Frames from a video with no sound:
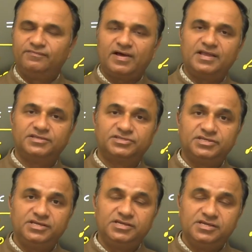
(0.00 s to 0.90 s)
I
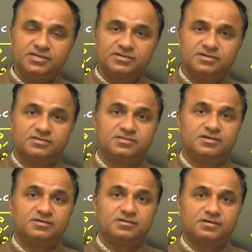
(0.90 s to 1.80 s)
see
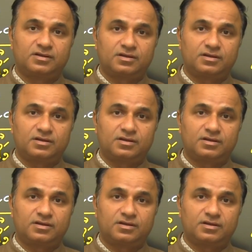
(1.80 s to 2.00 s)
the